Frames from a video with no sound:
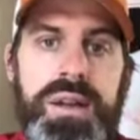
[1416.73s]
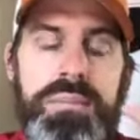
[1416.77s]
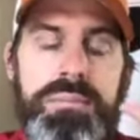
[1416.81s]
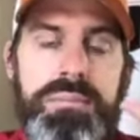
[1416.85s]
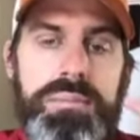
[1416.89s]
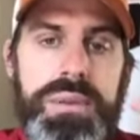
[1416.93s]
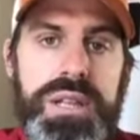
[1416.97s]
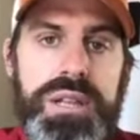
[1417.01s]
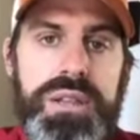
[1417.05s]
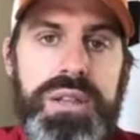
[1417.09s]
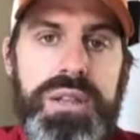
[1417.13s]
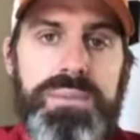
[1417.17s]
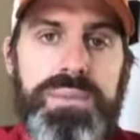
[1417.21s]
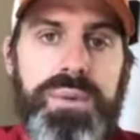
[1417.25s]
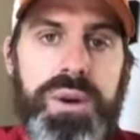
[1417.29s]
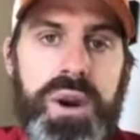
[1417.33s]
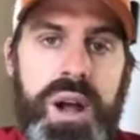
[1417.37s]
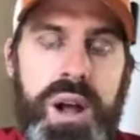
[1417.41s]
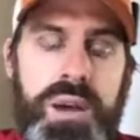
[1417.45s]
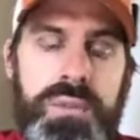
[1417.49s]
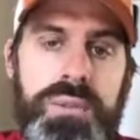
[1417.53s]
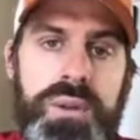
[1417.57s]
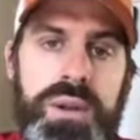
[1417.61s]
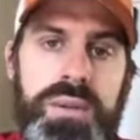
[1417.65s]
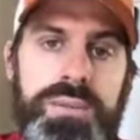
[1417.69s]
meet the
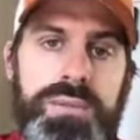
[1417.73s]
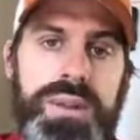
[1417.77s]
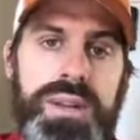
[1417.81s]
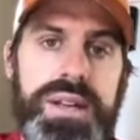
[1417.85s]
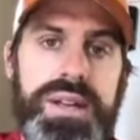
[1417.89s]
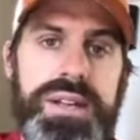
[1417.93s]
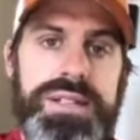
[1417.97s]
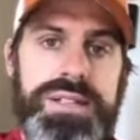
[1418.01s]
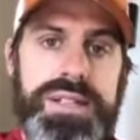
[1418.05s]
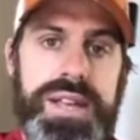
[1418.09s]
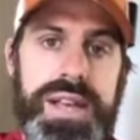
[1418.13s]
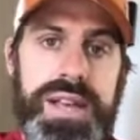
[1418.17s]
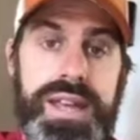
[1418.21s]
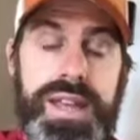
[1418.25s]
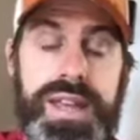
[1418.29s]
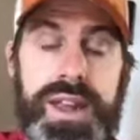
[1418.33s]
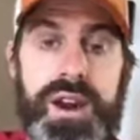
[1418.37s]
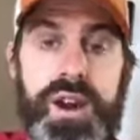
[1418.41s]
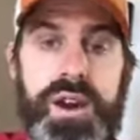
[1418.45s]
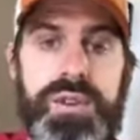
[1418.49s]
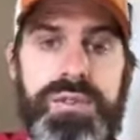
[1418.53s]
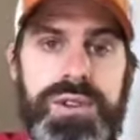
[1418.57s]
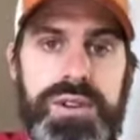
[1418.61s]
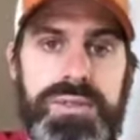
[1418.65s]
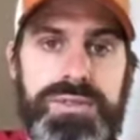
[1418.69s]
problem, take
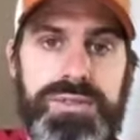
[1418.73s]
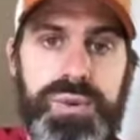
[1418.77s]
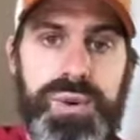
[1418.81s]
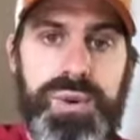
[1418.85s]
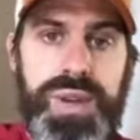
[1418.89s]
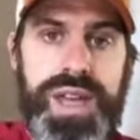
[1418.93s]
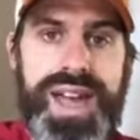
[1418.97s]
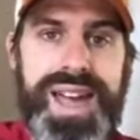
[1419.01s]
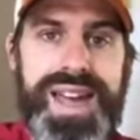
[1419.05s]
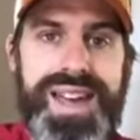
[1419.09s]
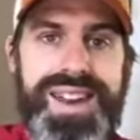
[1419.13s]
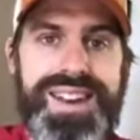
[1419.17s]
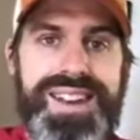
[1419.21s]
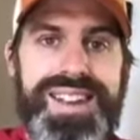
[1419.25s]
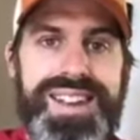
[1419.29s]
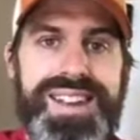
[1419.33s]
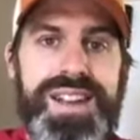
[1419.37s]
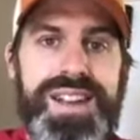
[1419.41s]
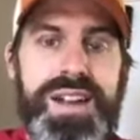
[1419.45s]
care of it if you can.